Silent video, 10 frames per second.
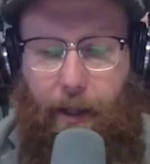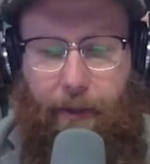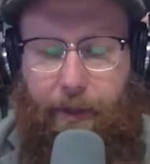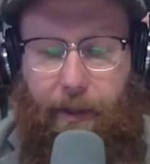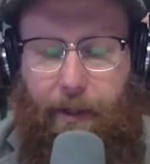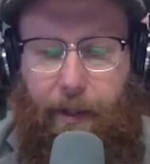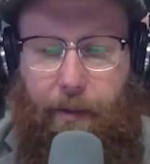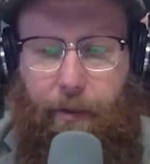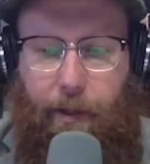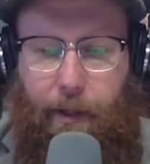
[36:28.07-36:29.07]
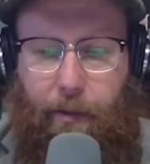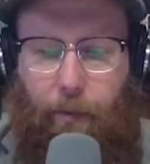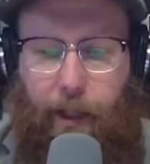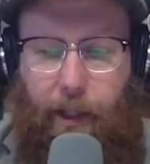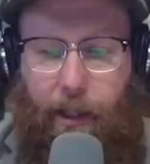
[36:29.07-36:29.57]
I think that
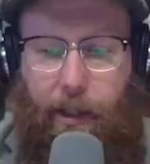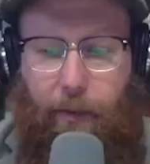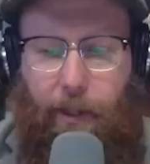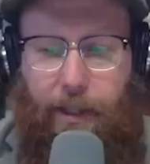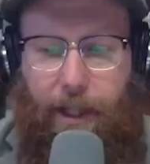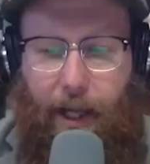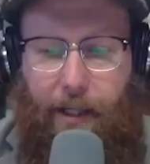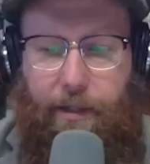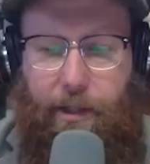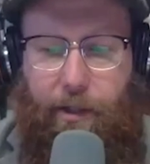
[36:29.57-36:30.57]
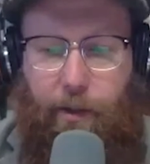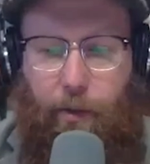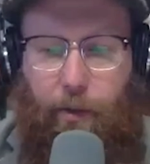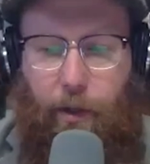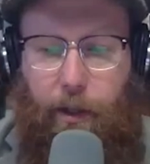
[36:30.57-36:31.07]
we tend
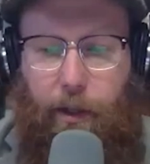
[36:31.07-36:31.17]
to